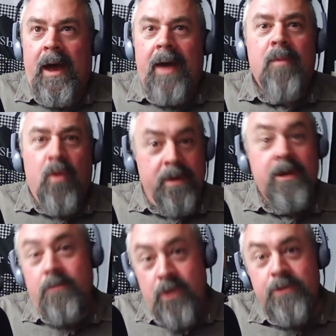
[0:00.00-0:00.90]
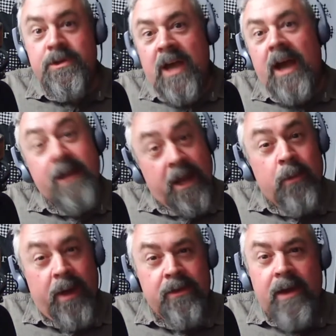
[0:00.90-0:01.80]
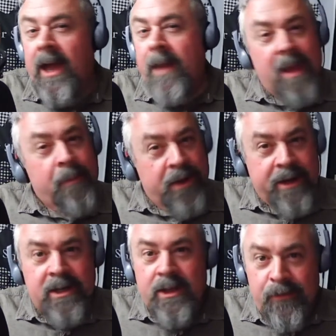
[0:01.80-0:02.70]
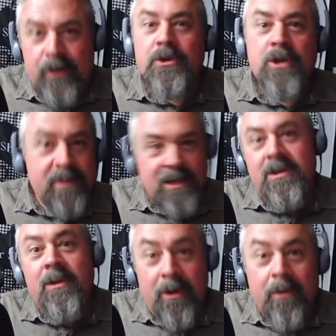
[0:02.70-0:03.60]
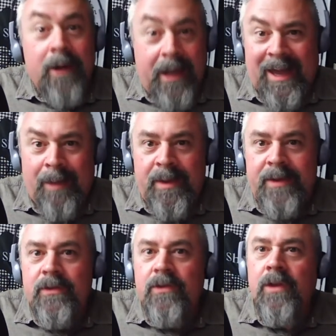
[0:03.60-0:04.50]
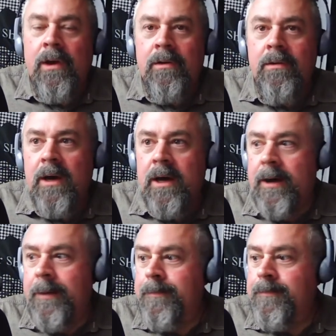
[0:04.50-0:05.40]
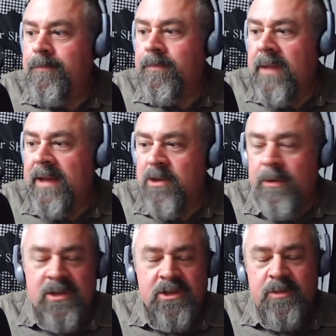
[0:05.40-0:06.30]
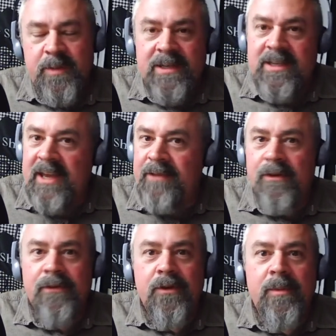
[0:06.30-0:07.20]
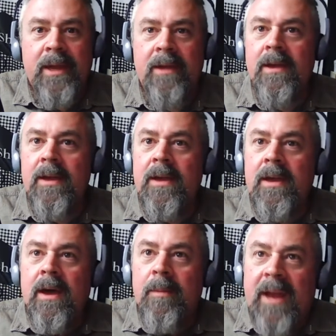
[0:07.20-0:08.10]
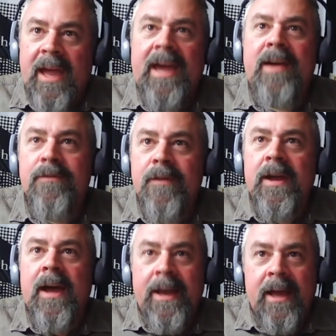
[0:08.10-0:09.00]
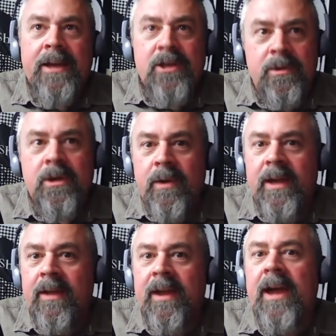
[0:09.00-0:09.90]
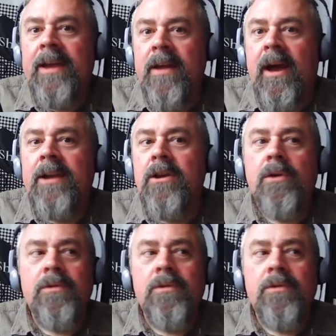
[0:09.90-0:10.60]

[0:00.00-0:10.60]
more, news guy, not a weather guy. I'm not predicting the future. I'm telling you what already happened. So it's always just been safer for me. but I do agree. Like I note